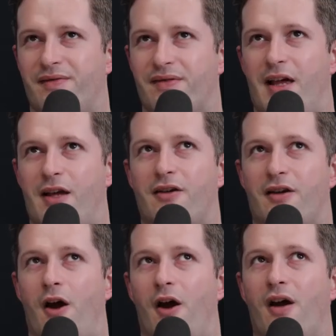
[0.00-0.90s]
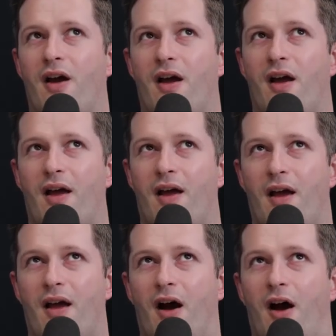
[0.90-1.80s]
started to go,
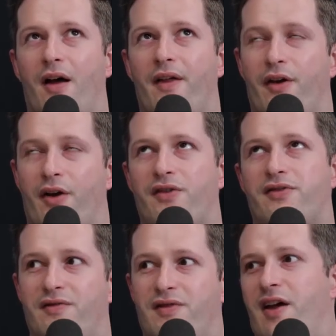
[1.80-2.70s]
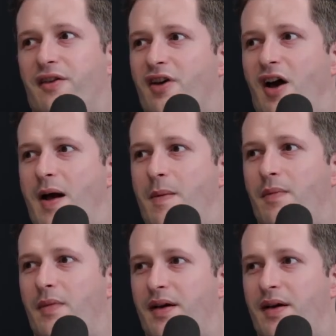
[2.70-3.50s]
the cost of downtime